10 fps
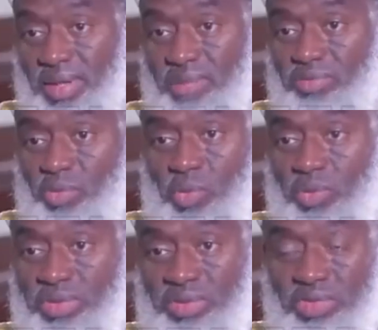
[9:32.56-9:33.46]
Their
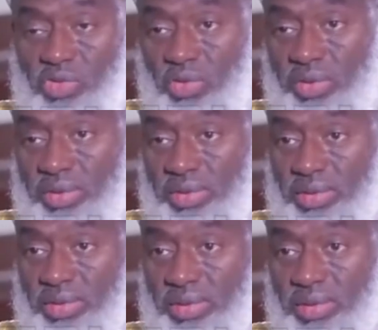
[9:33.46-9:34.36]
livelihood is destroyed.
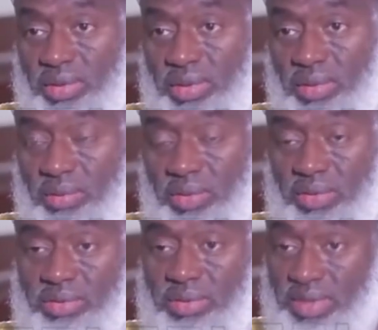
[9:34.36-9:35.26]

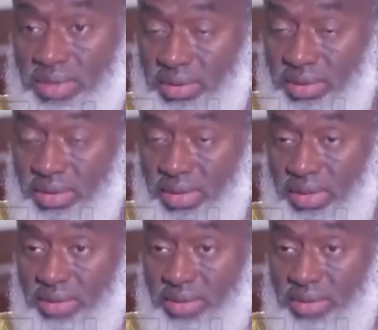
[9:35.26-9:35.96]
Because the